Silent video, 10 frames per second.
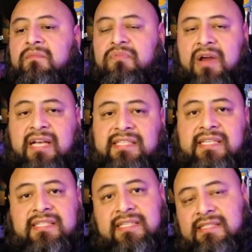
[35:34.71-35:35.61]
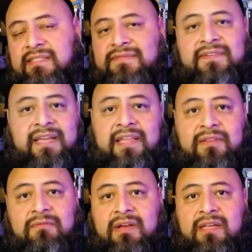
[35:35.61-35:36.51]
processes for either
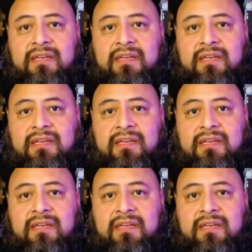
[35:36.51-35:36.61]
one